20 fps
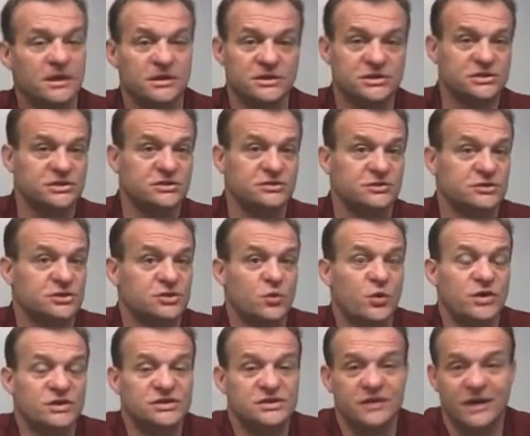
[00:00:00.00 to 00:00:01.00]

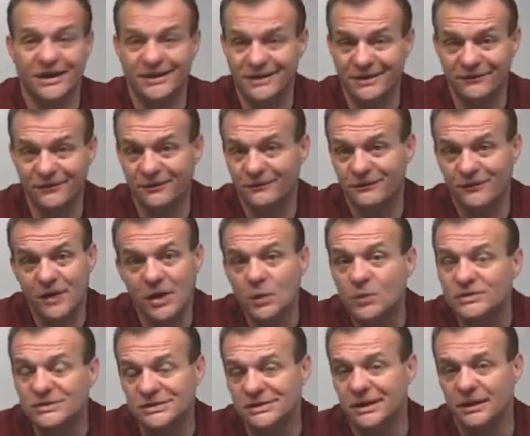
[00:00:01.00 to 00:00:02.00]
switch a different
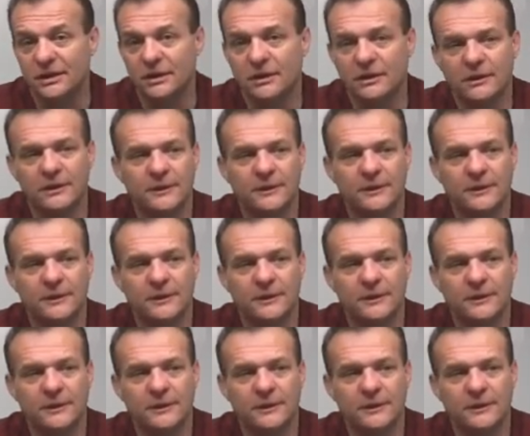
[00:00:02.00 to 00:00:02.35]
frequency.